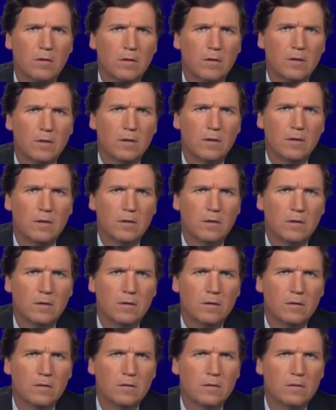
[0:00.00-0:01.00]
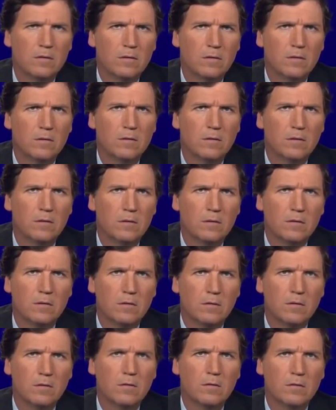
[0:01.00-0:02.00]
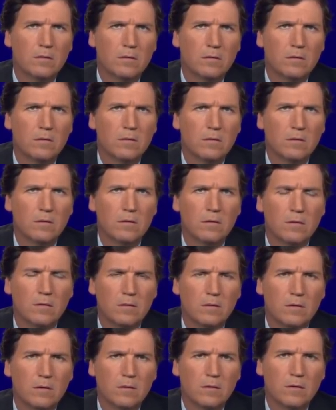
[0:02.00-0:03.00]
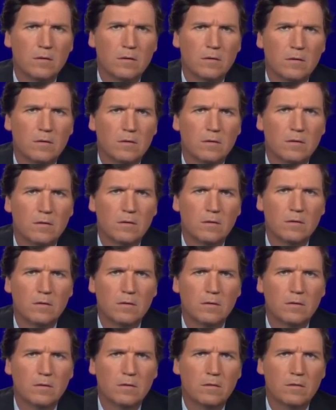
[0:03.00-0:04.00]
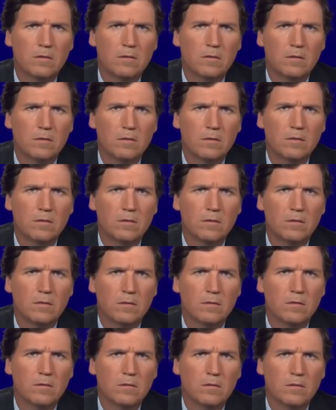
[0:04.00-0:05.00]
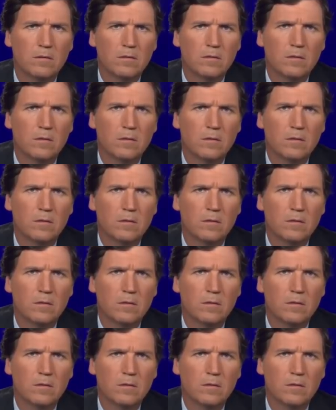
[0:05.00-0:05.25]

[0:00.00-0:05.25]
The person shown says nothing.